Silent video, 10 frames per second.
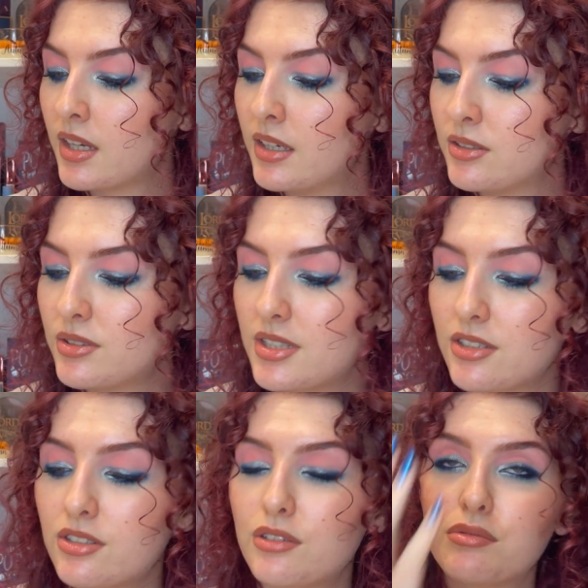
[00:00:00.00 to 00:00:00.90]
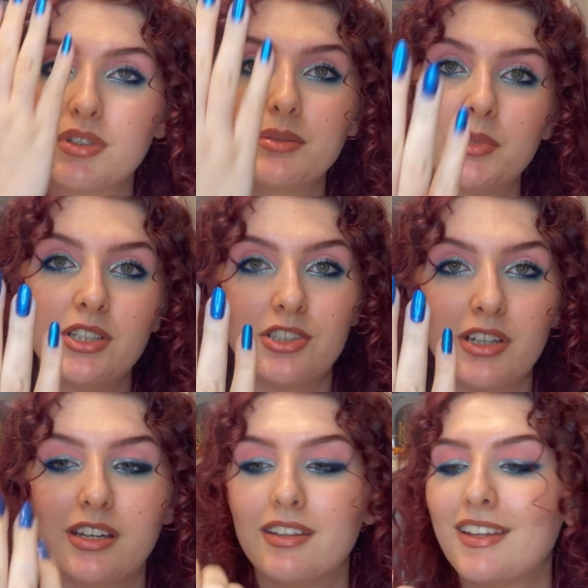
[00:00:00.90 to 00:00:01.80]
So it's actually a really pretty
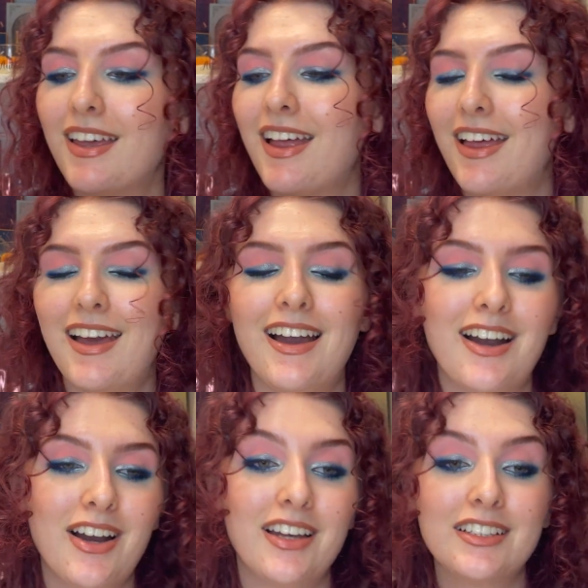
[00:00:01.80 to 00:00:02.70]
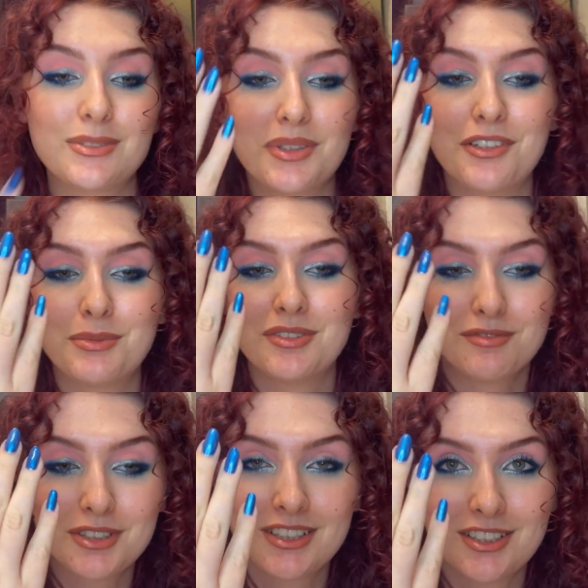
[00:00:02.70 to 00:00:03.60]
shade. And that's why I've been
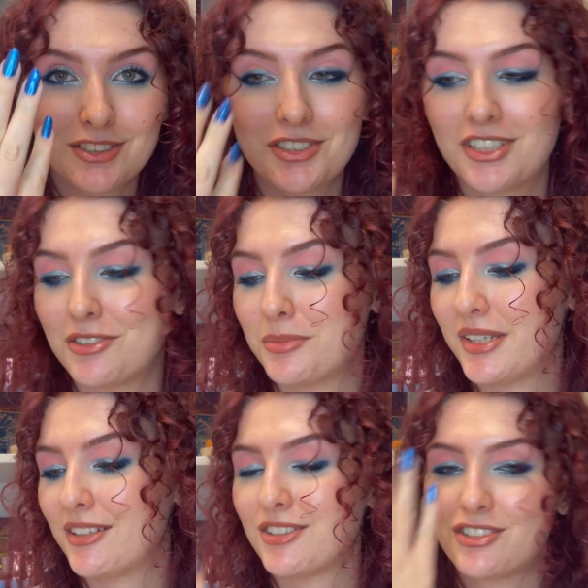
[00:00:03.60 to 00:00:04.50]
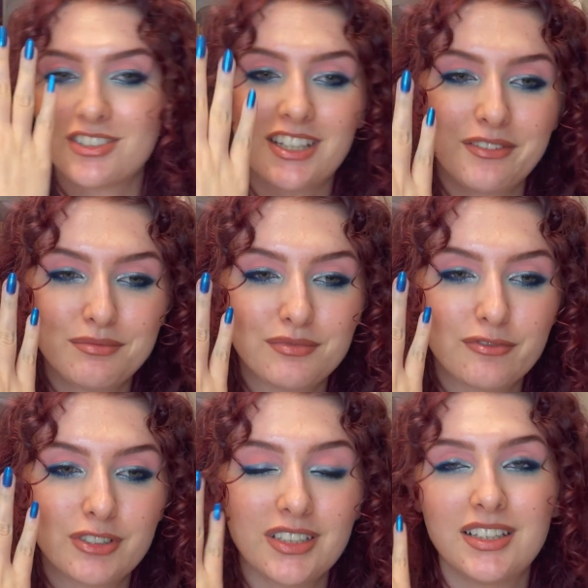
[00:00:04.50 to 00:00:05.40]
really enjoying it on my nails. I
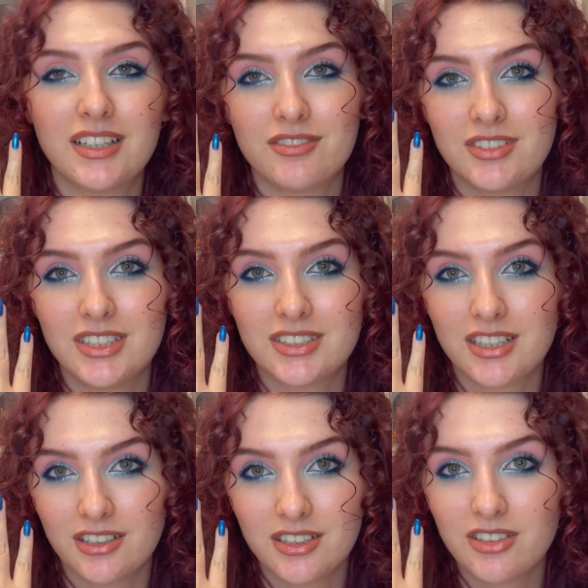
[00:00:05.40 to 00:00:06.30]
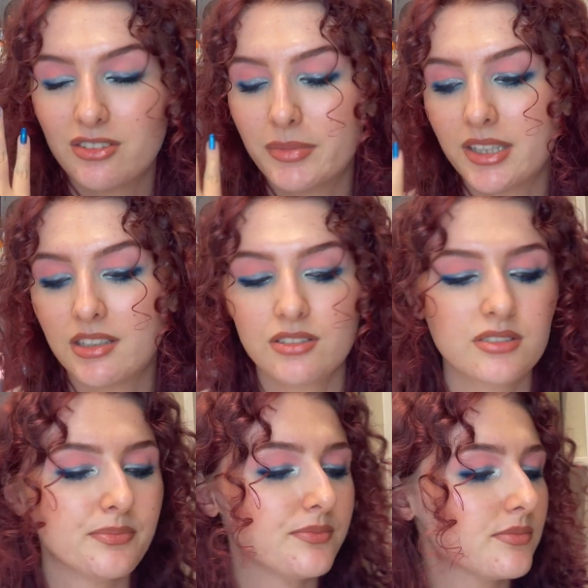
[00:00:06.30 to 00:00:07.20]
really love this color on my
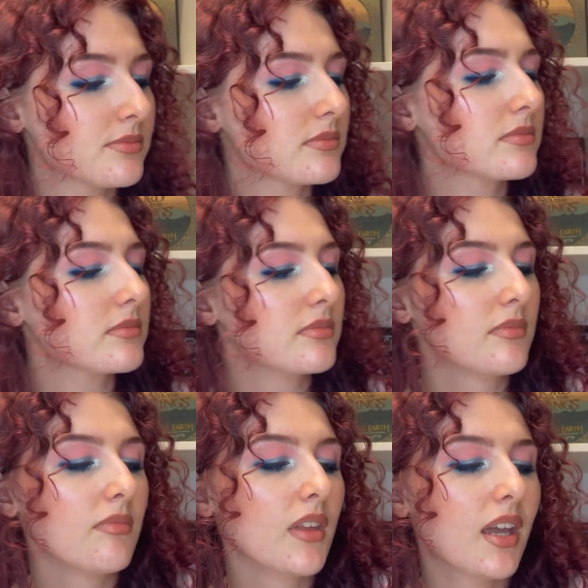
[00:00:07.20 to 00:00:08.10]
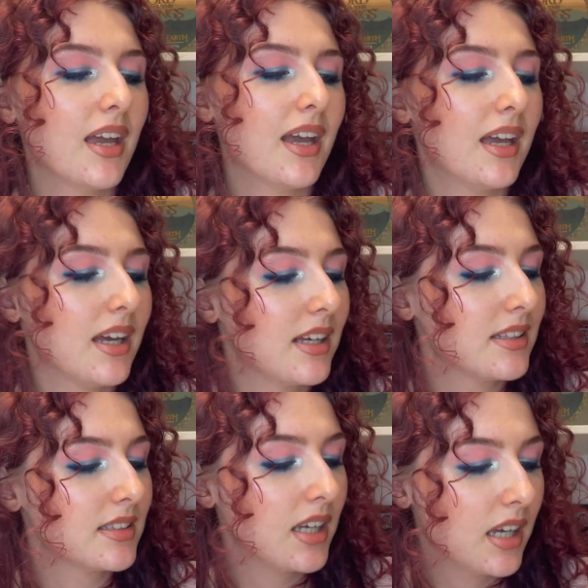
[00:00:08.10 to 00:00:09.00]
nails.
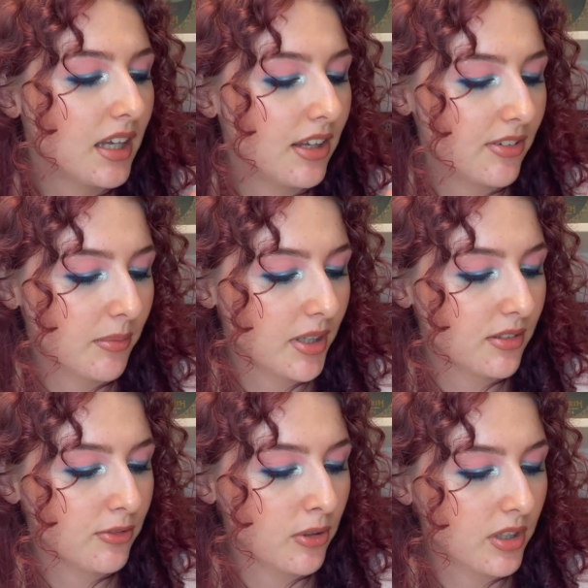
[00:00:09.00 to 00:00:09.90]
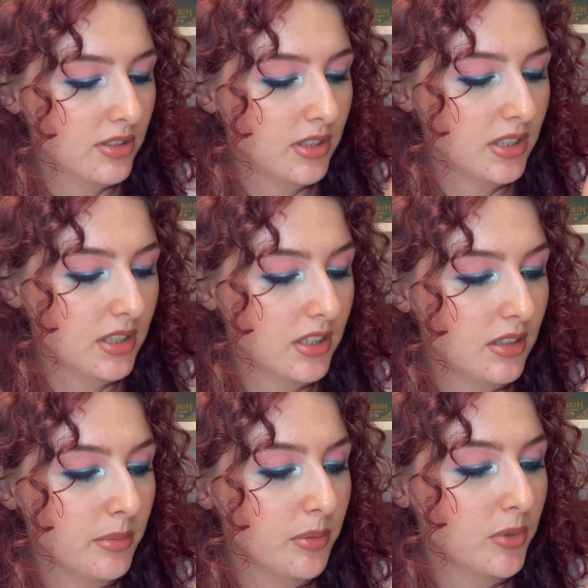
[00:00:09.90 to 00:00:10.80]
And if I'm gonna focus on it a
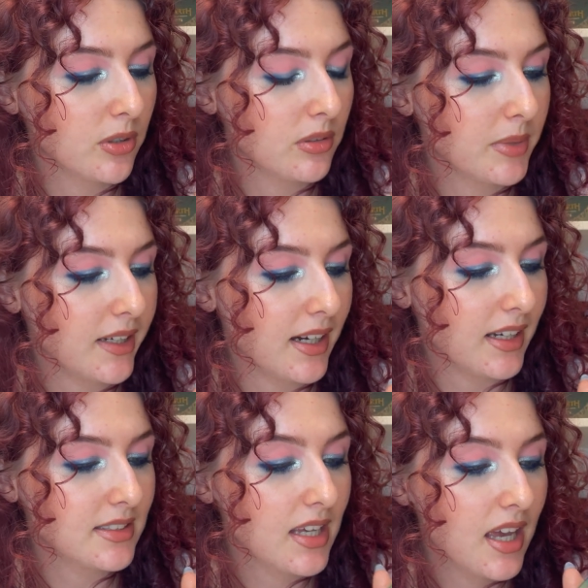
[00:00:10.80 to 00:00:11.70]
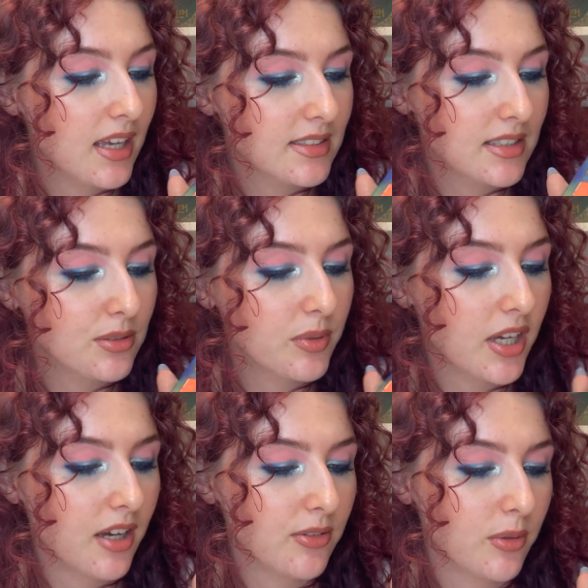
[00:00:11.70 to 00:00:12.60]
little bit more on my eyes, since we
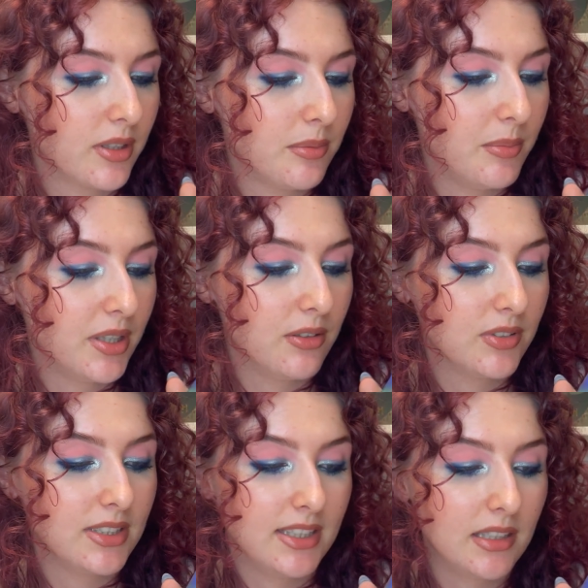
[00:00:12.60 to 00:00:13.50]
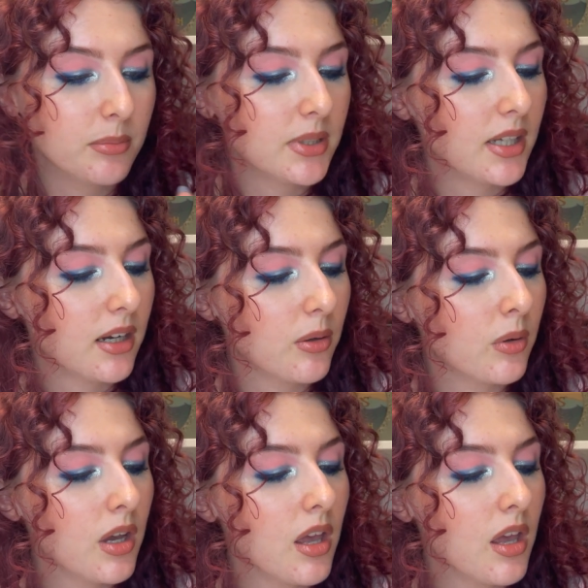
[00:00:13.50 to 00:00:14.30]
have quite a bit of a dip now,